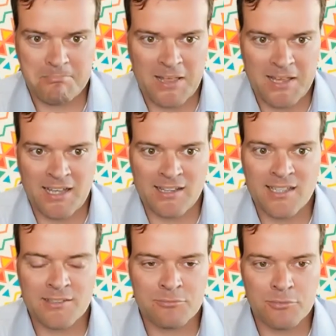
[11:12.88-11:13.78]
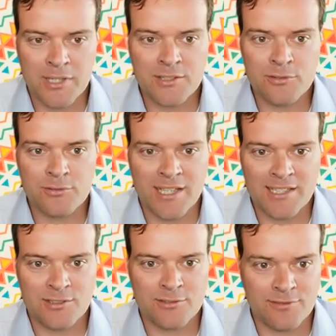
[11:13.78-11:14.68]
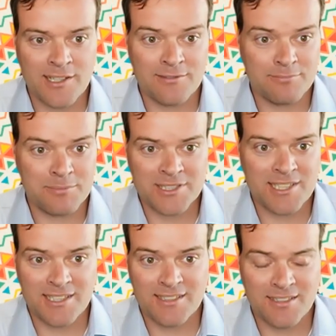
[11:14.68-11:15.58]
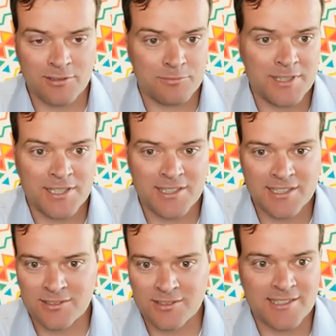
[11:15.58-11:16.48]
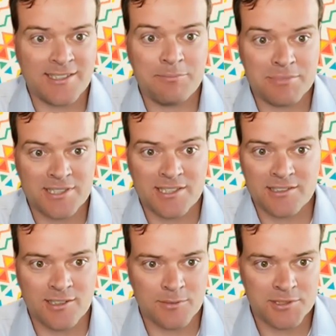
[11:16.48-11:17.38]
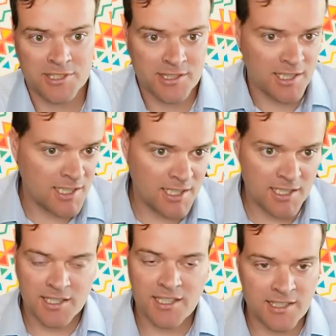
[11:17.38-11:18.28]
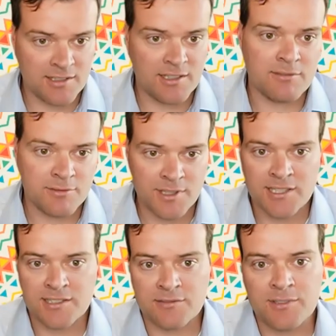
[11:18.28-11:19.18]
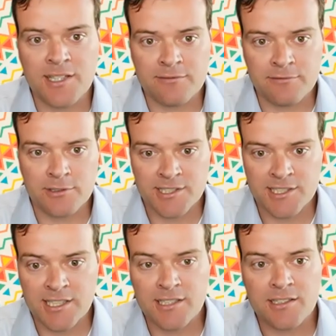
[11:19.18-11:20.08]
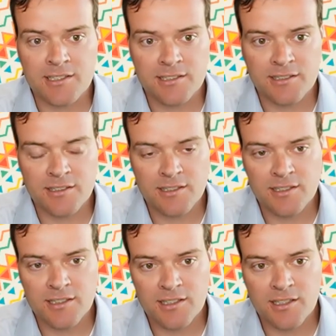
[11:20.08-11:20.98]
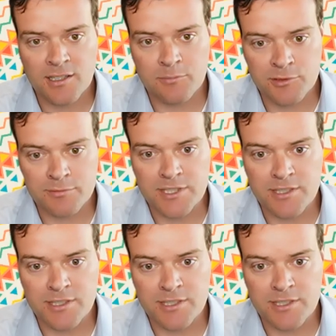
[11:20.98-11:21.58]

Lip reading: I think when you get to 5% or when you get to like 10% adoption, it's a reinforcing movement.